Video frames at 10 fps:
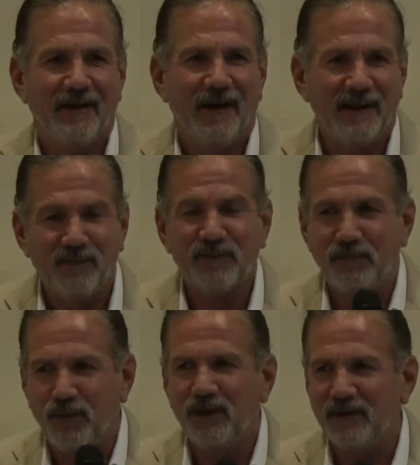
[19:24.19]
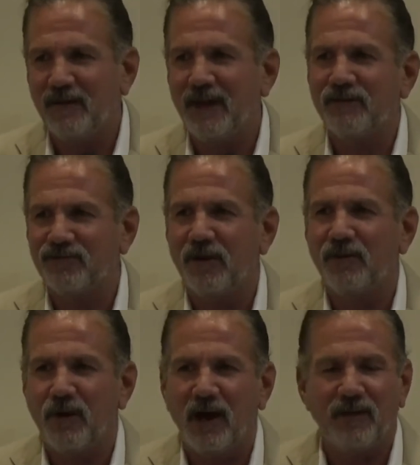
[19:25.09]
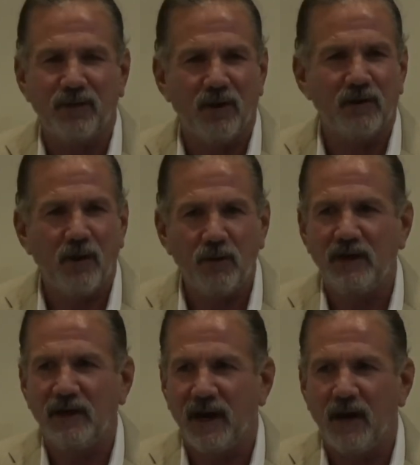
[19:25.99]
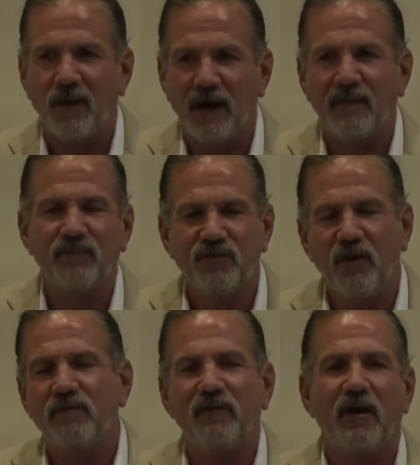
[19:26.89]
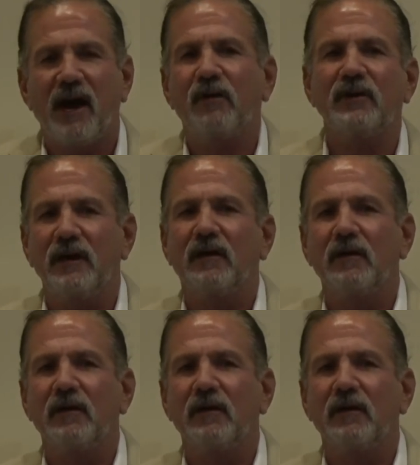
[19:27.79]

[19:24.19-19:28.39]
And there was a point on that drug where I thought, holy cow, I am so far out here